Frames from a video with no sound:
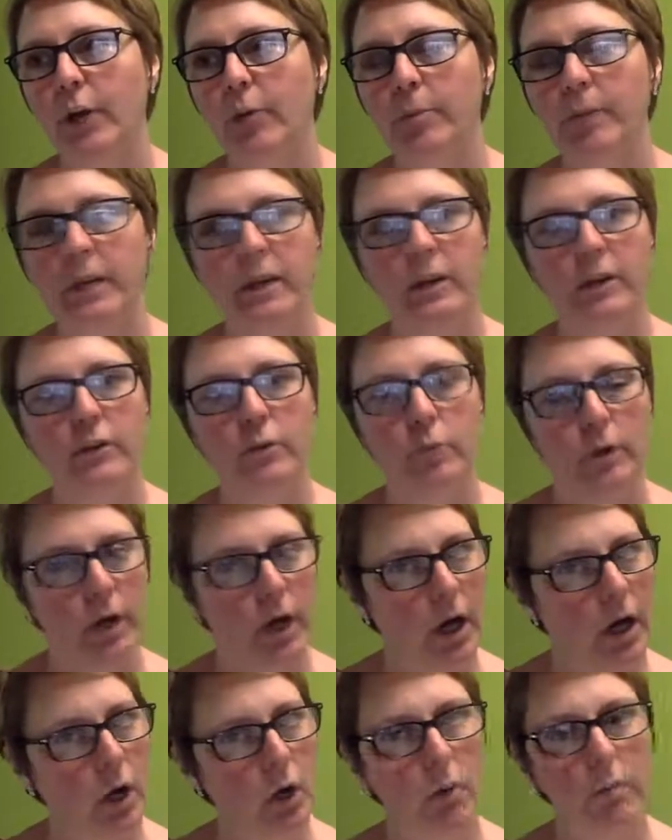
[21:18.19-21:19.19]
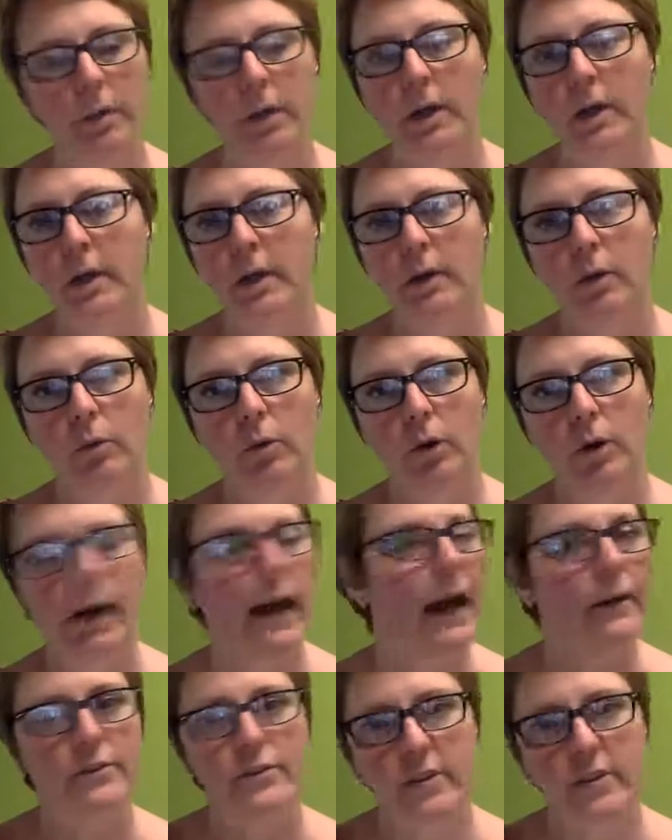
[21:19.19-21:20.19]
Because we're home, we're
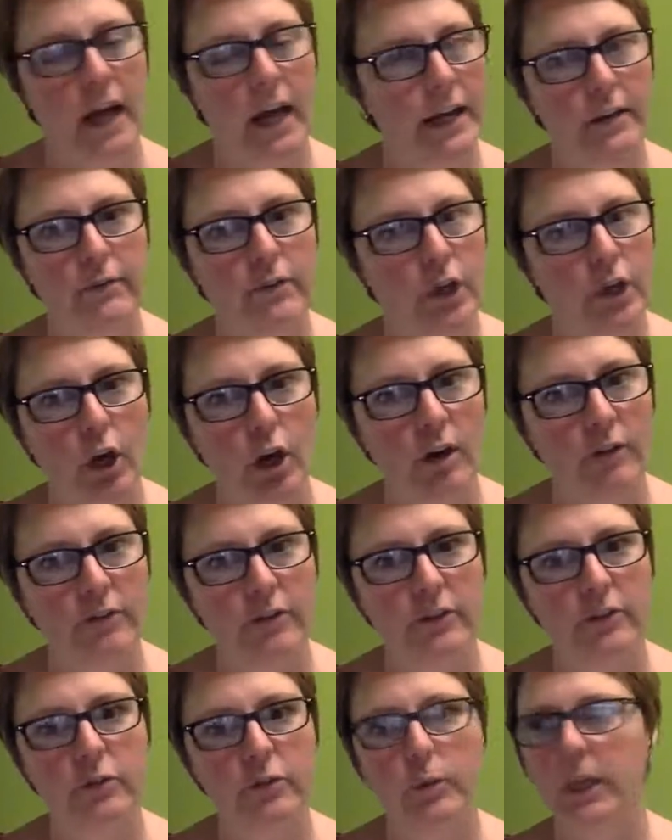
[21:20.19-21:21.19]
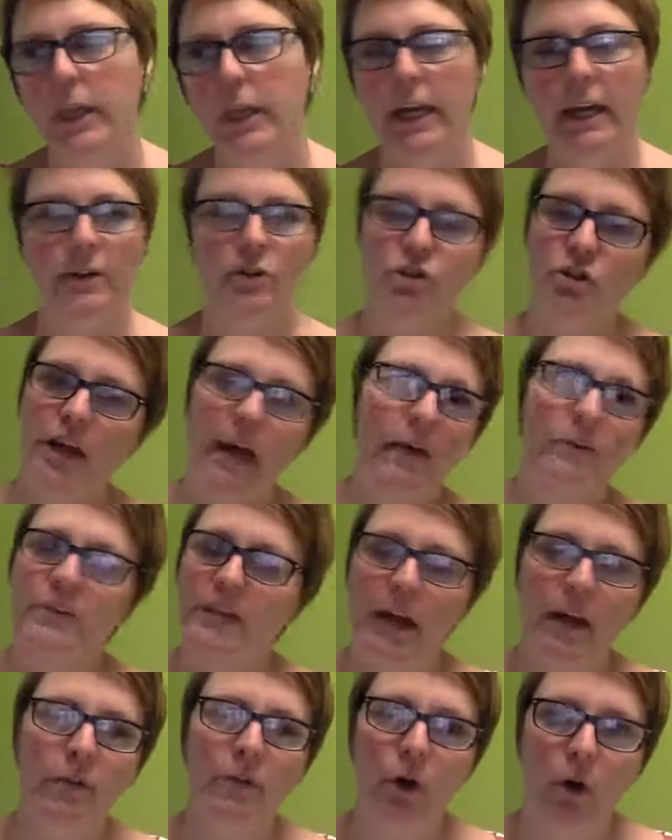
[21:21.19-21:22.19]
outside of the office, we can't shout
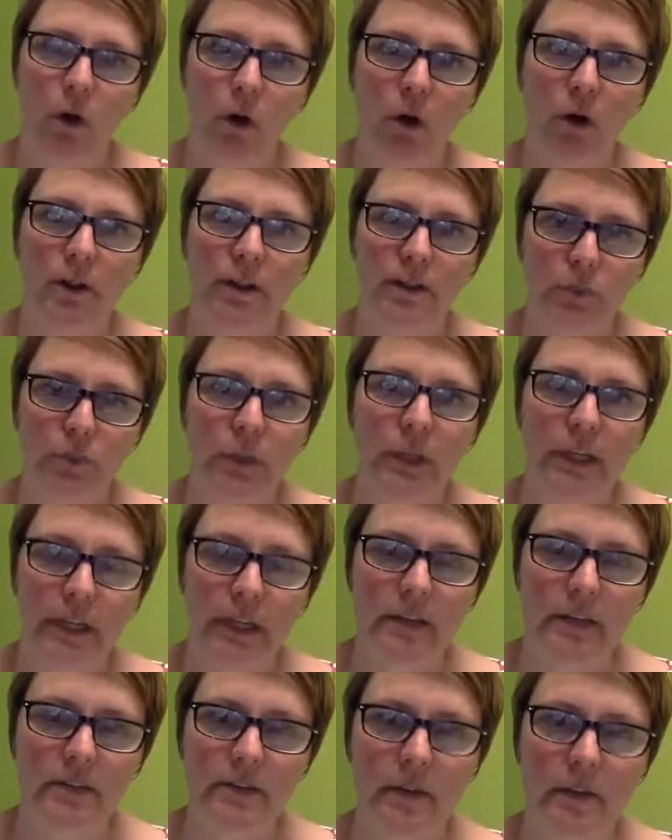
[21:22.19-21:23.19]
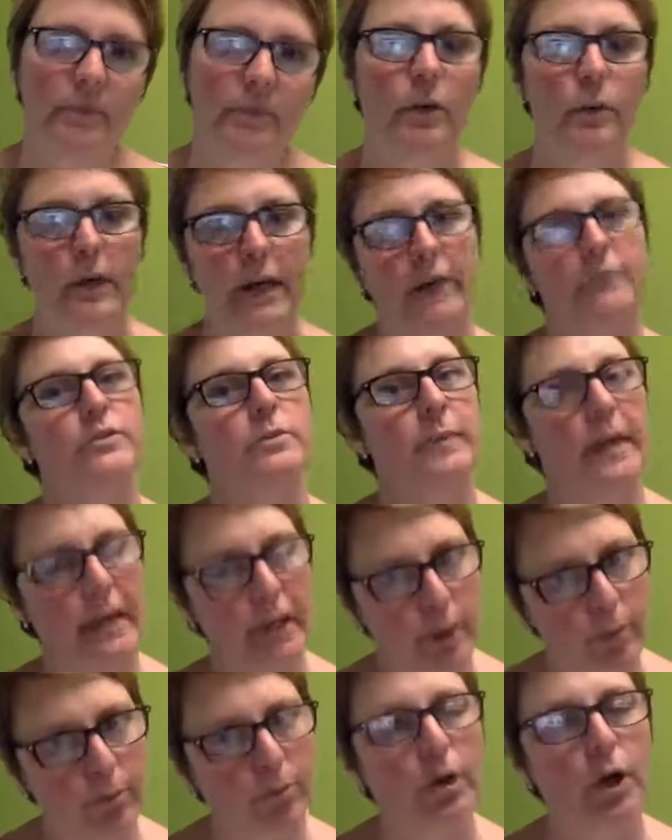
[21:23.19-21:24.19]
down the hall if we need something. We have to make
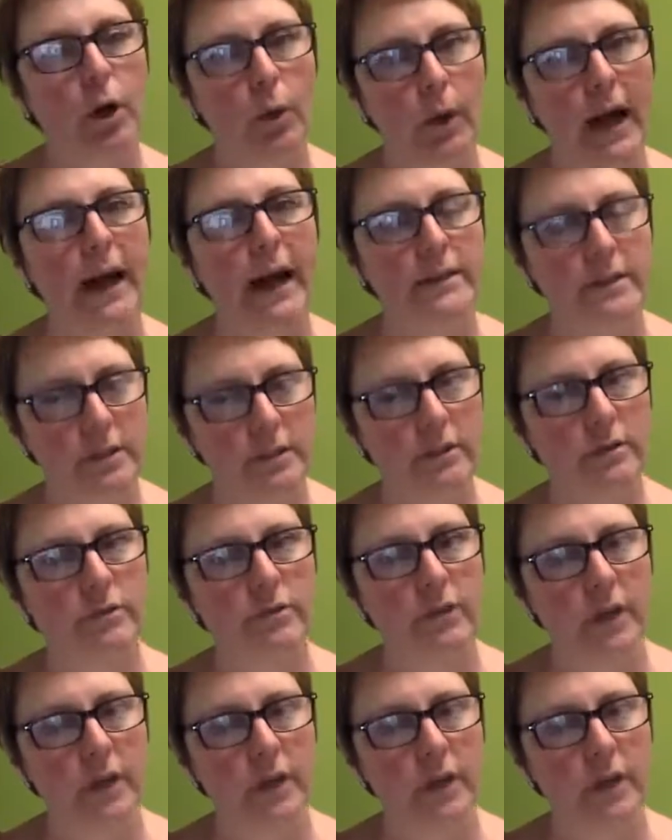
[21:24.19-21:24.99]
a proactive